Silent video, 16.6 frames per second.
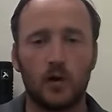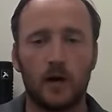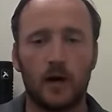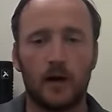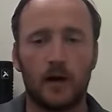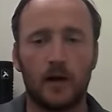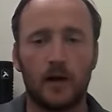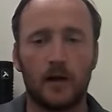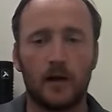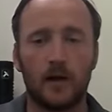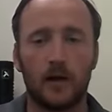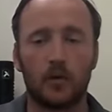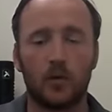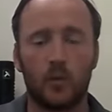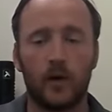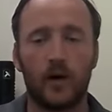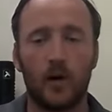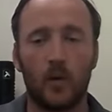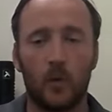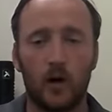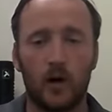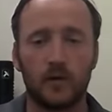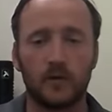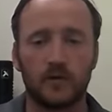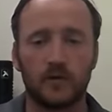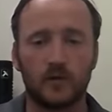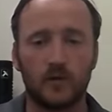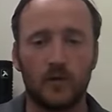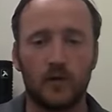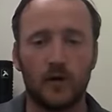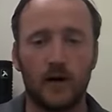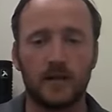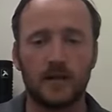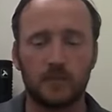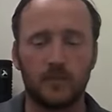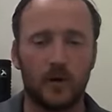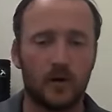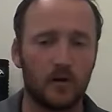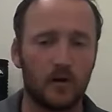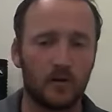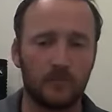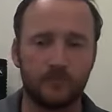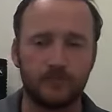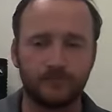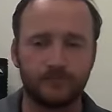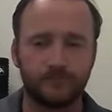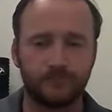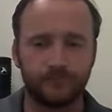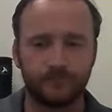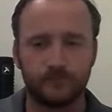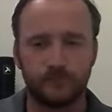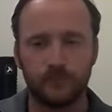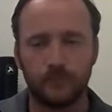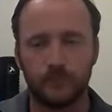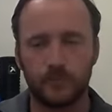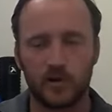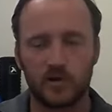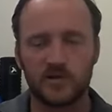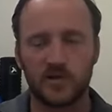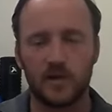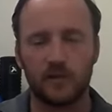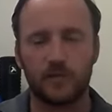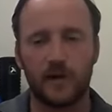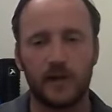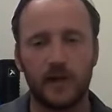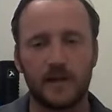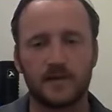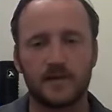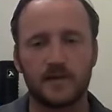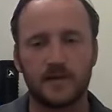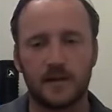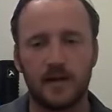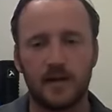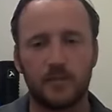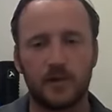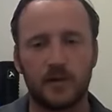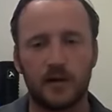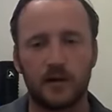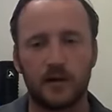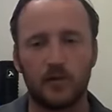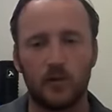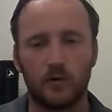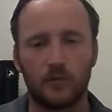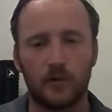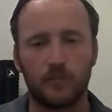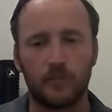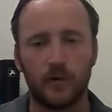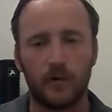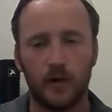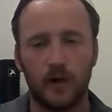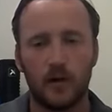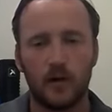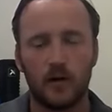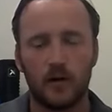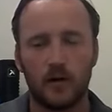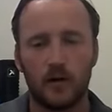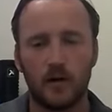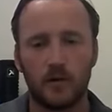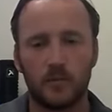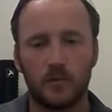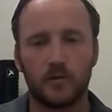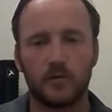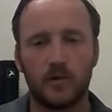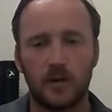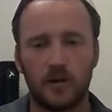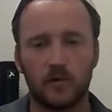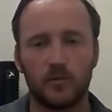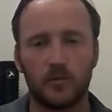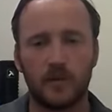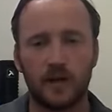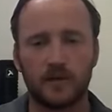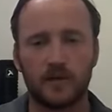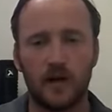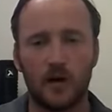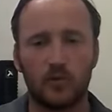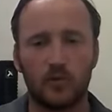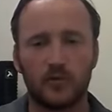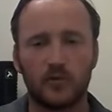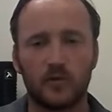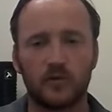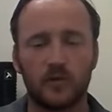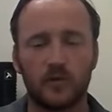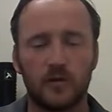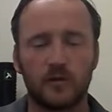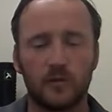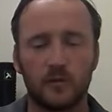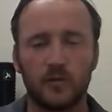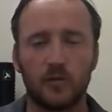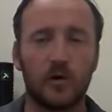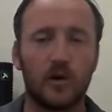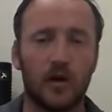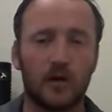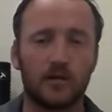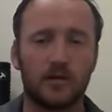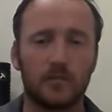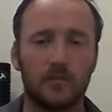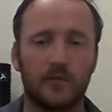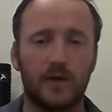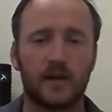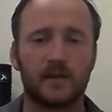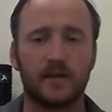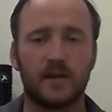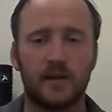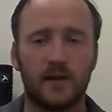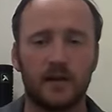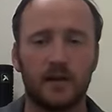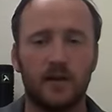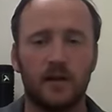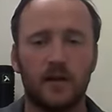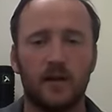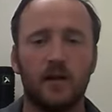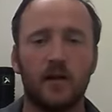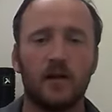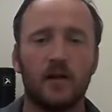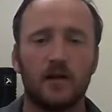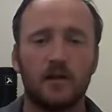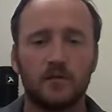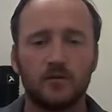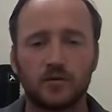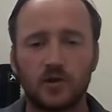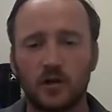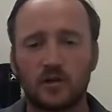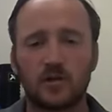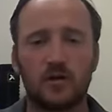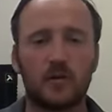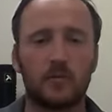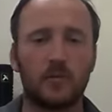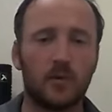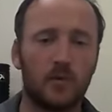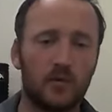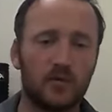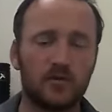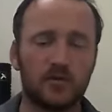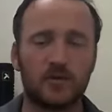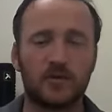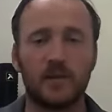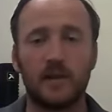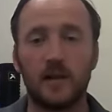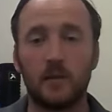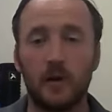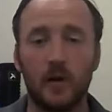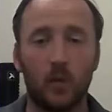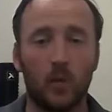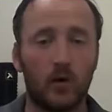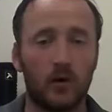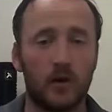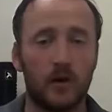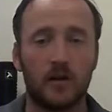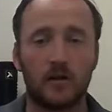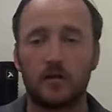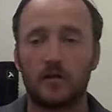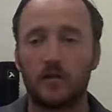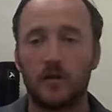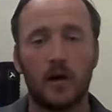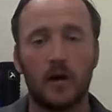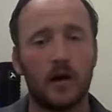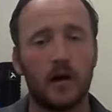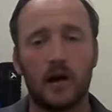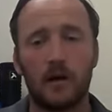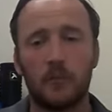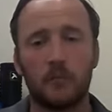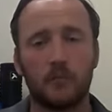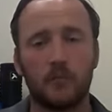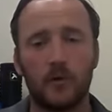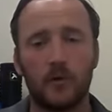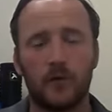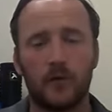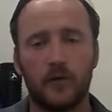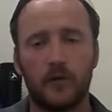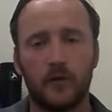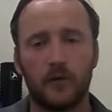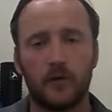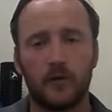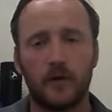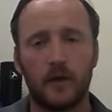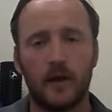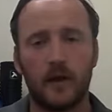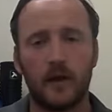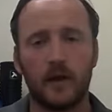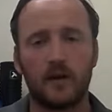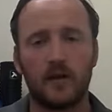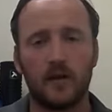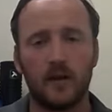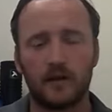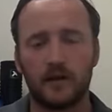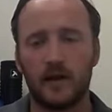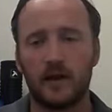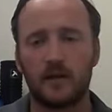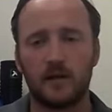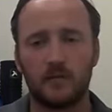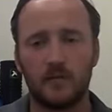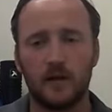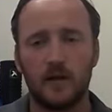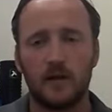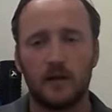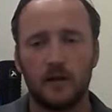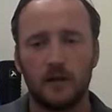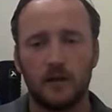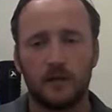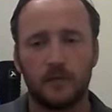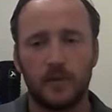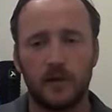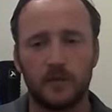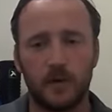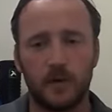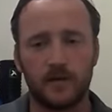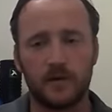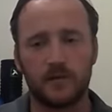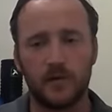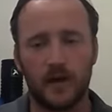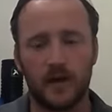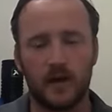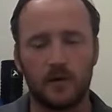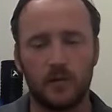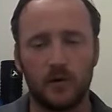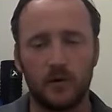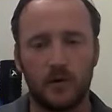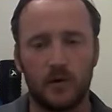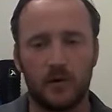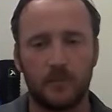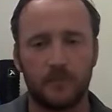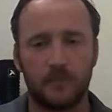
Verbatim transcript: uh, to where I was. So I had to borrow personal finances to keep it ticking over. But uh, we're, we're, in a good place now. So there's no long term effects, I think. Short term, it was just a little bit of worry. Um, but again, like that, I've been as positive as I can about it.